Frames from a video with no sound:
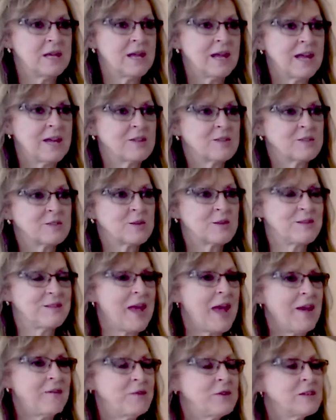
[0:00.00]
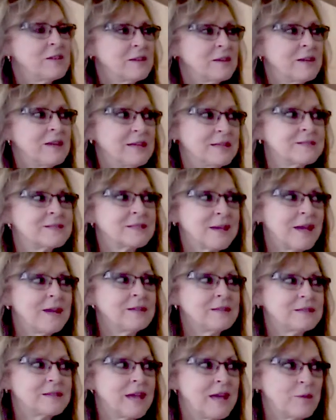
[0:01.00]
And so having
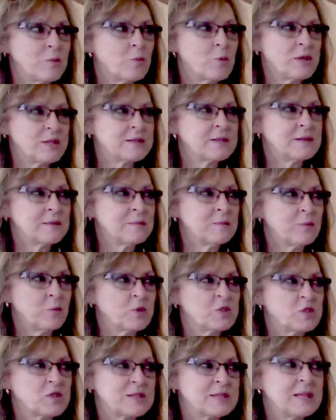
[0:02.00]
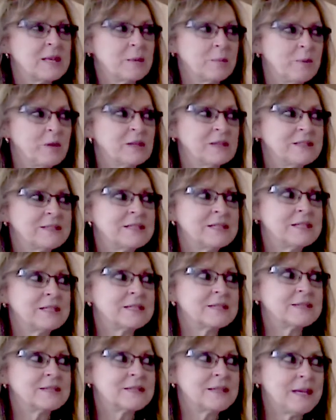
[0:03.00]
insight and wisdom, which is the ability
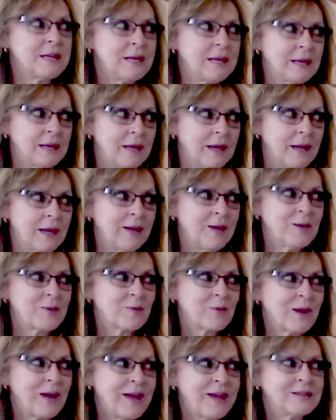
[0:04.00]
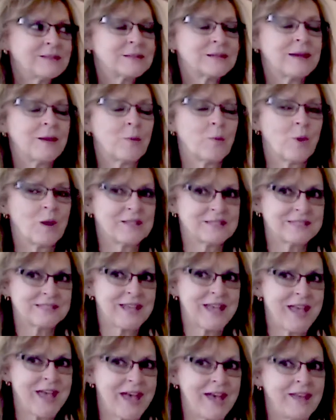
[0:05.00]
to see, right, what's
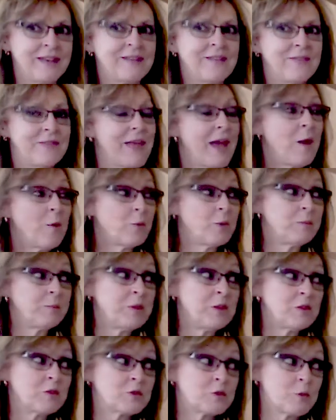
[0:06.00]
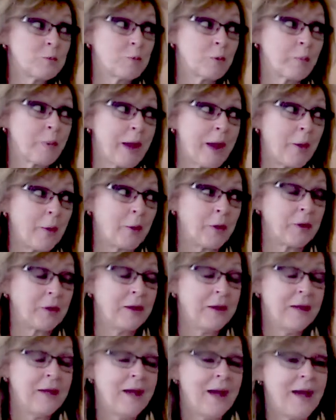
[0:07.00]
uh-huh. ahead, that would be the superpower.
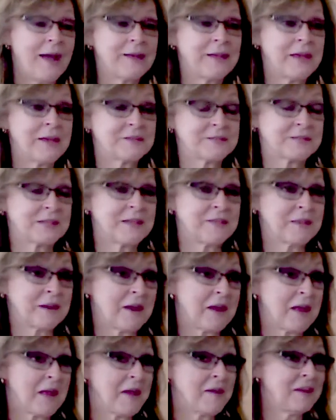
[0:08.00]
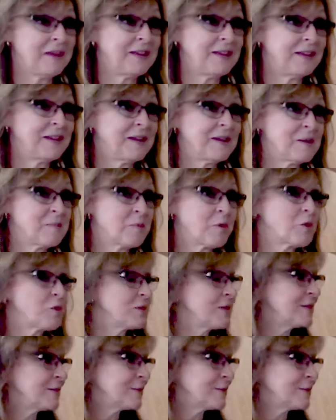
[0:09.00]
I can't say that I have a, a person